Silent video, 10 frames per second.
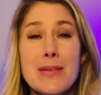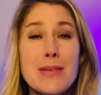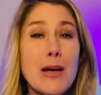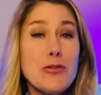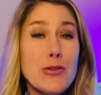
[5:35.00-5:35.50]

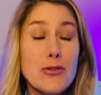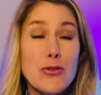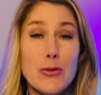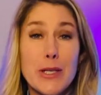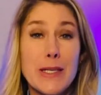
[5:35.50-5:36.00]
such a
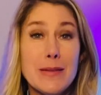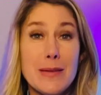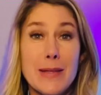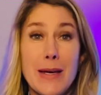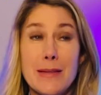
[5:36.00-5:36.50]

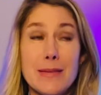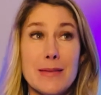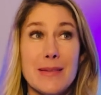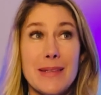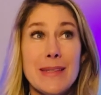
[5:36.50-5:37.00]
treat that
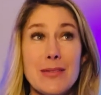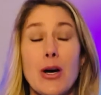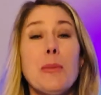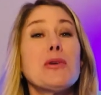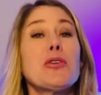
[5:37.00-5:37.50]
it's
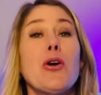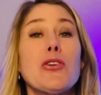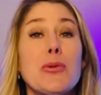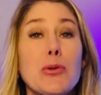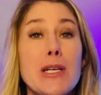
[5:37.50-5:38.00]
almost hard
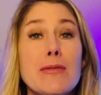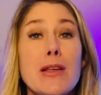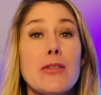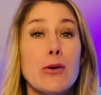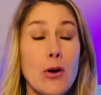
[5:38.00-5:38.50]
to believe
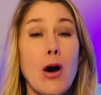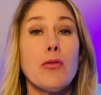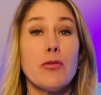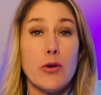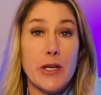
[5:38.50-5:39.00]
that they're all
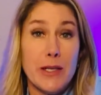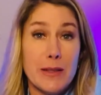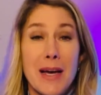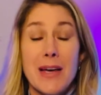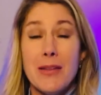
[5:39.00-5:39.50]
free.
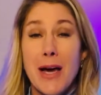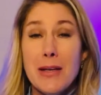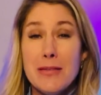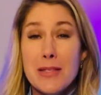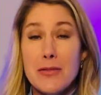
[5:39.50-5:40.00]
And that
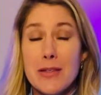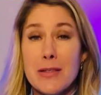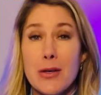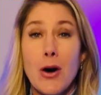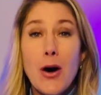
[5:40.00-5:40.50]
is to
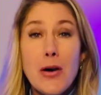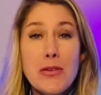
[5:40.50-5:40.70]
visit all